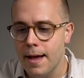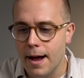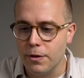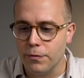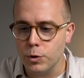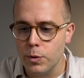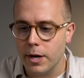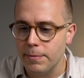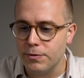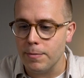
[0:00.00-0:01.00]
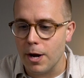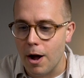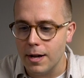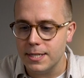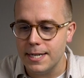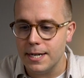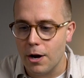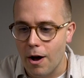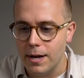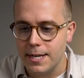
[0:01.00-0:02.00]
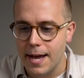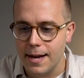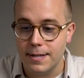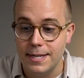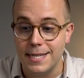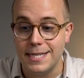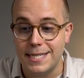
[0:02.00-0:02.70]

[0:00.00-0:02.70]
The first one comes from Constant Contact. It says